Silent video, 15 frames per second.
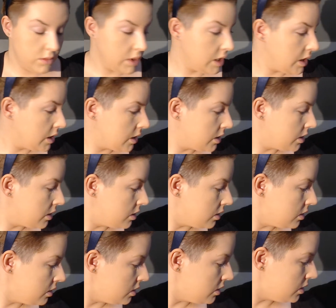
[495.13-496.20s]

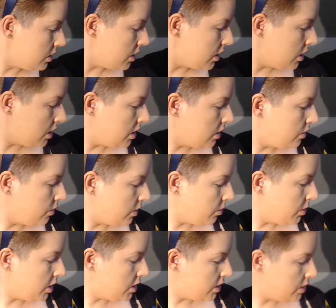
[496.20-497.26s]
And I think what I'm
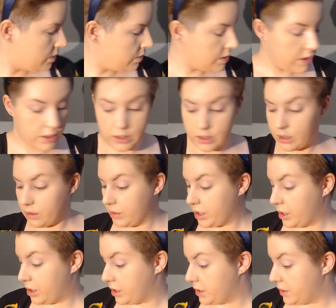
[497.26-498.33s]
gonna do is start with
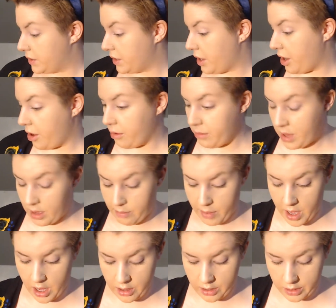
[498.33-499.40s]
this Almay
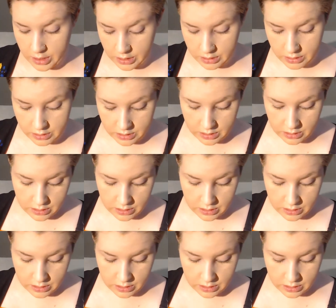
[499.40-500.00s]
palette.